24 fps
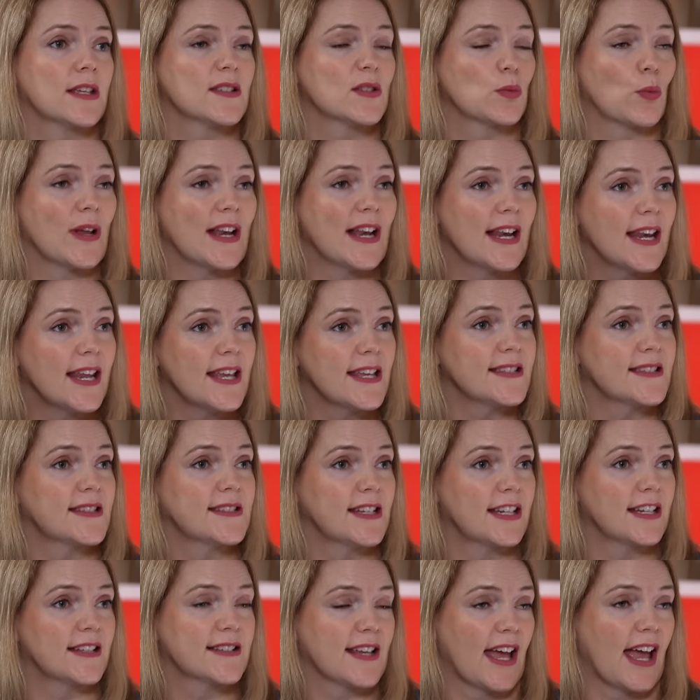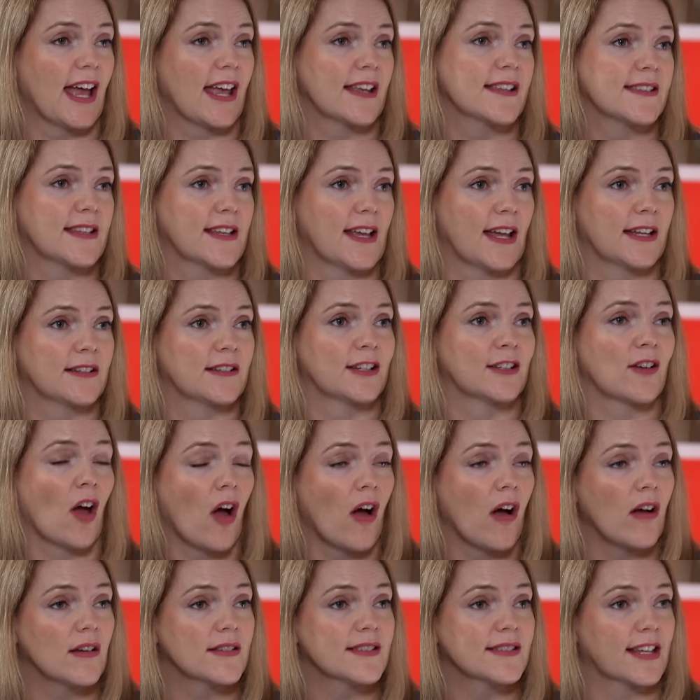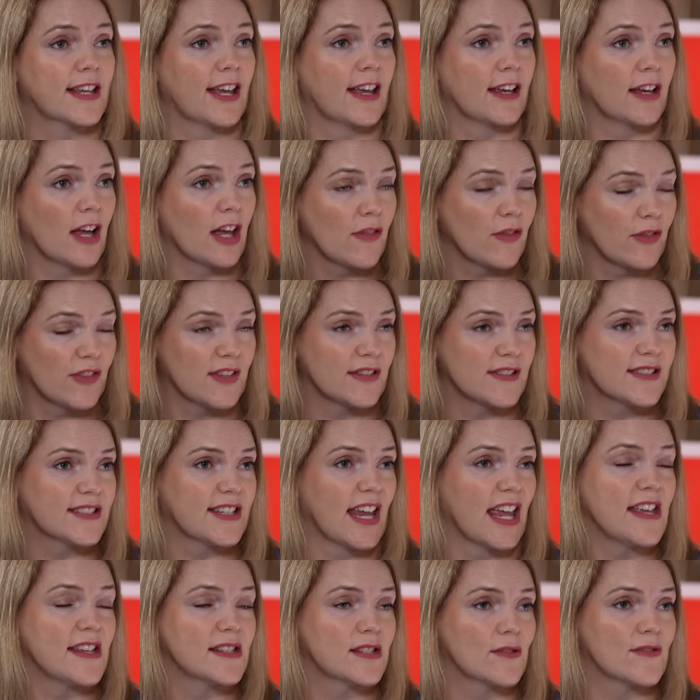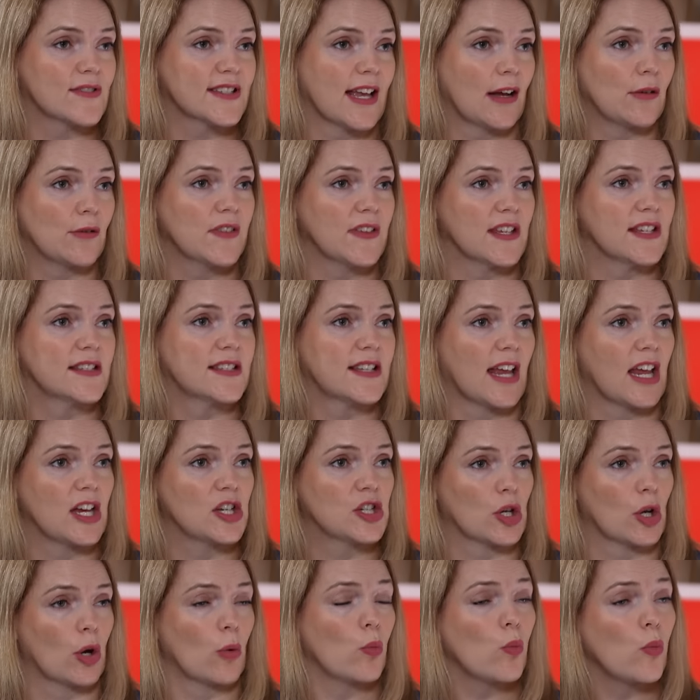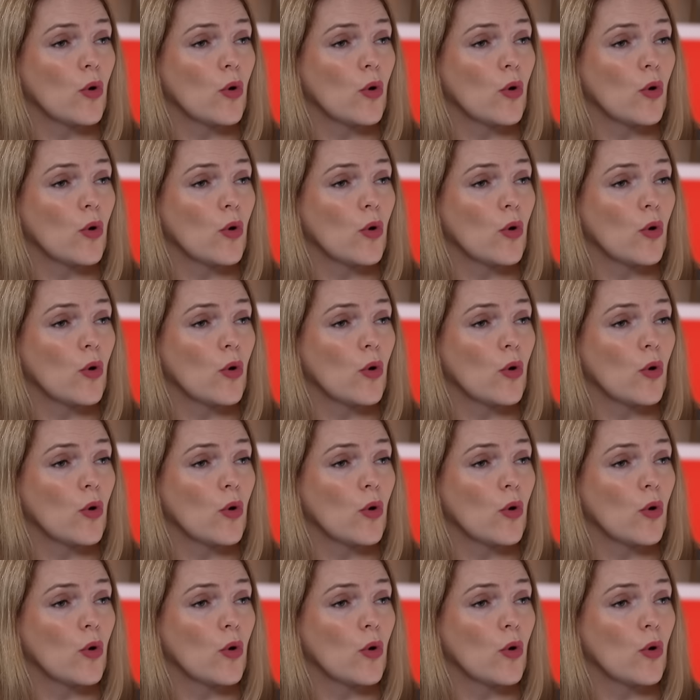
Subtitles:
is we're listening to ASEAN and asking the states of Southeast Asia,